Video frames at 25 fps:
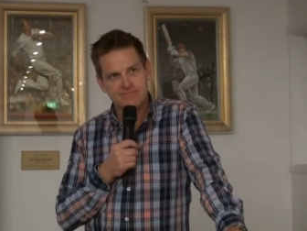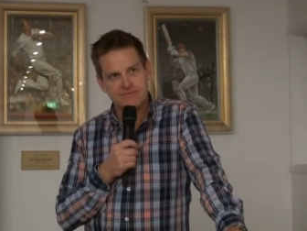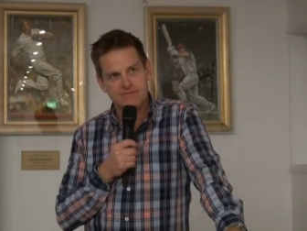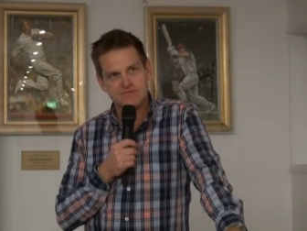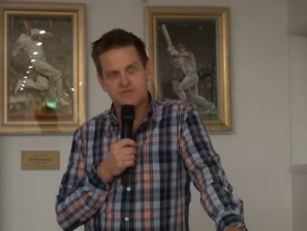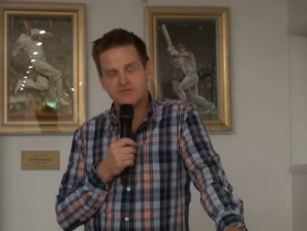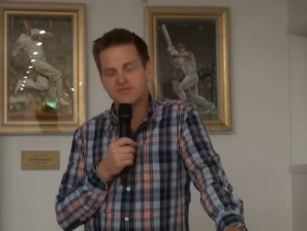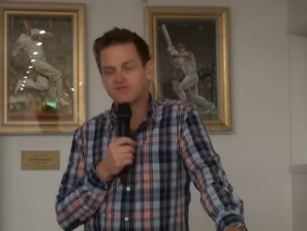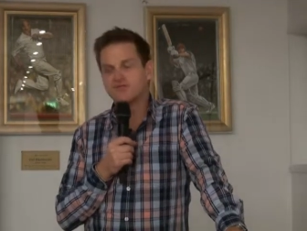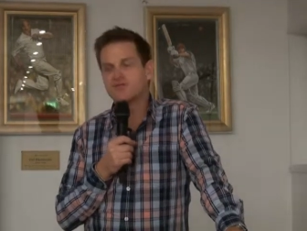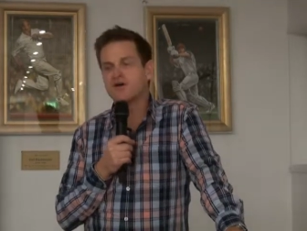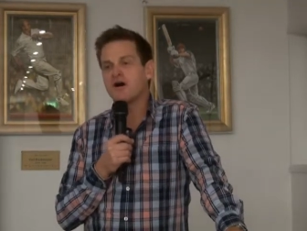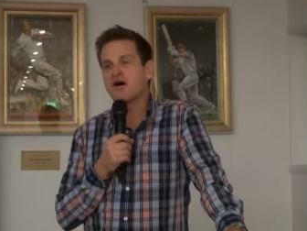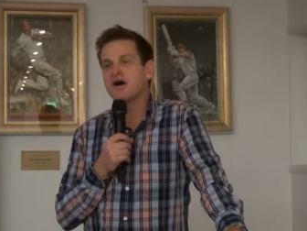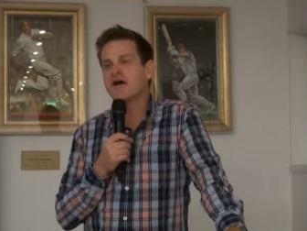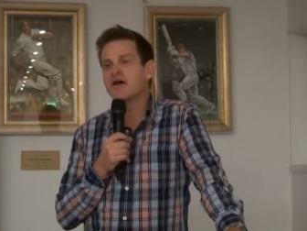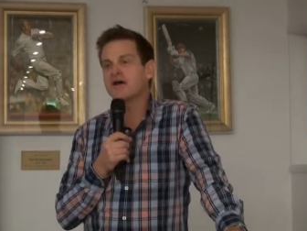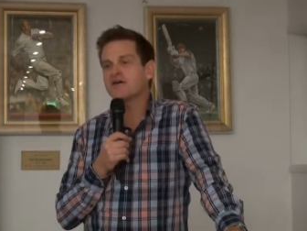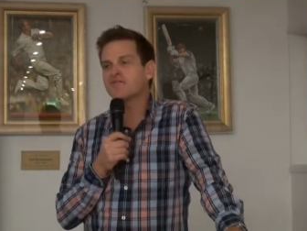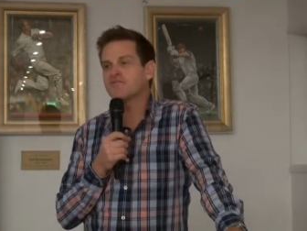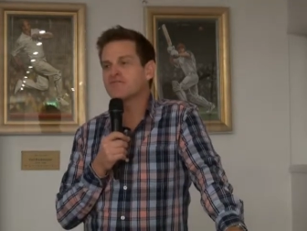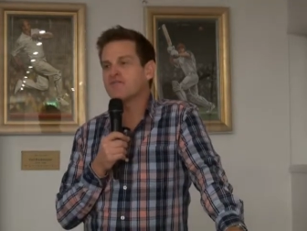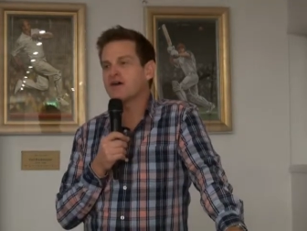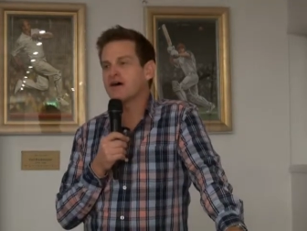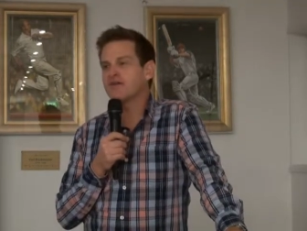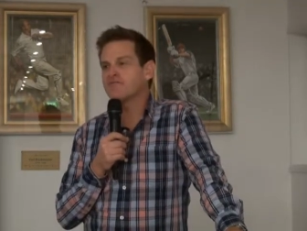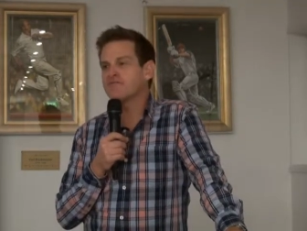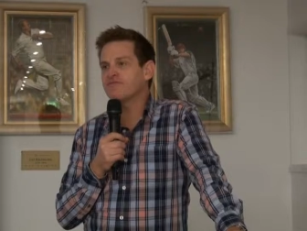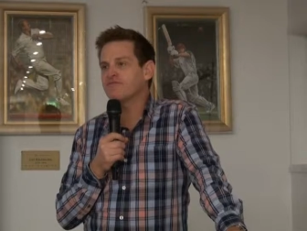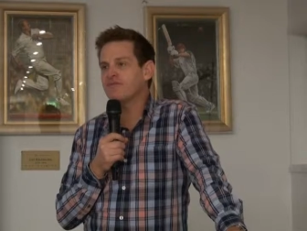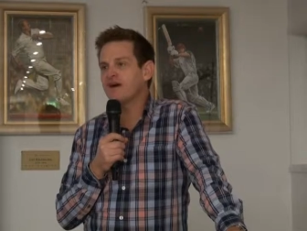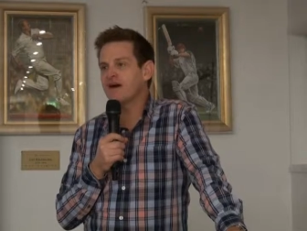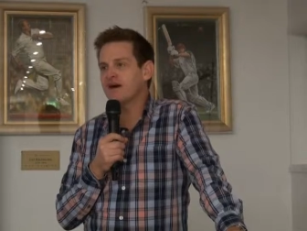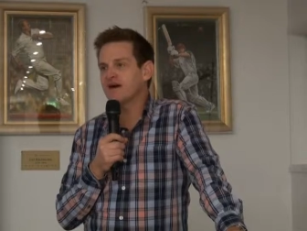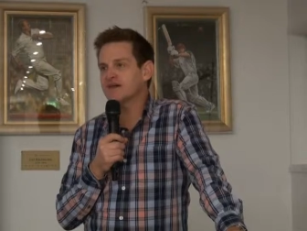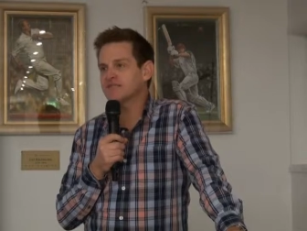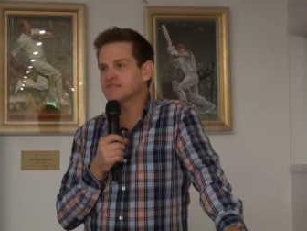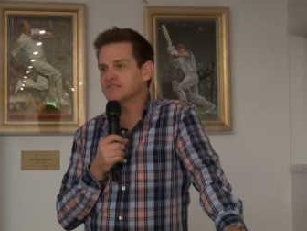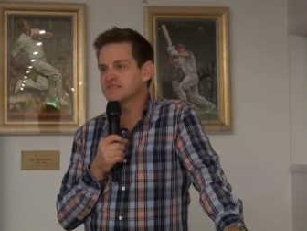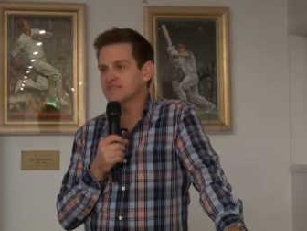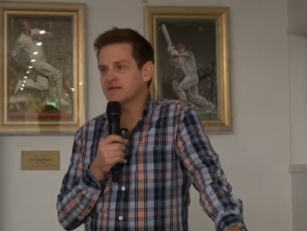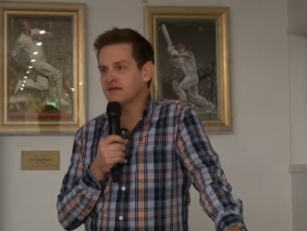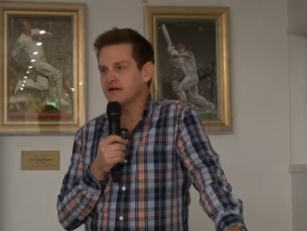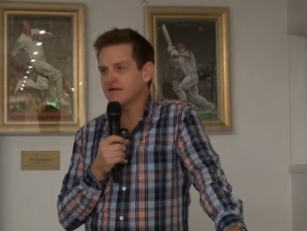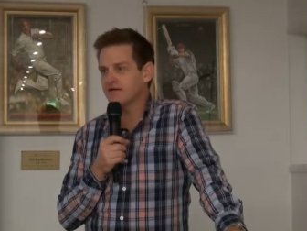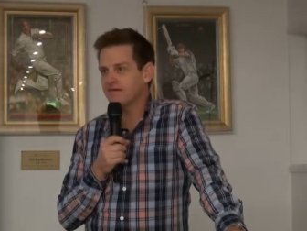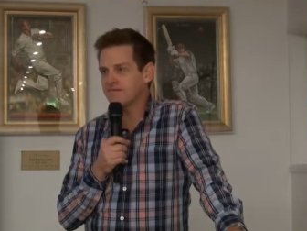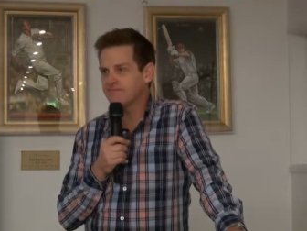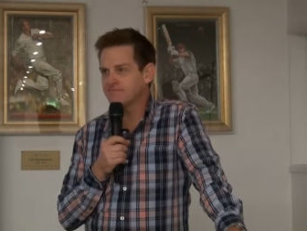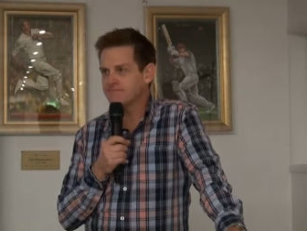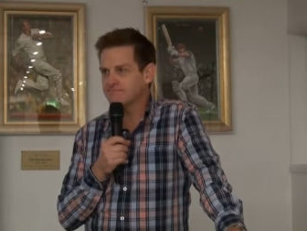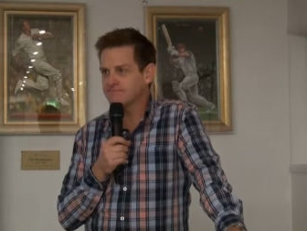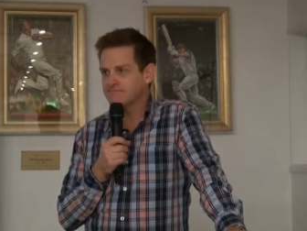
is could I have run faster?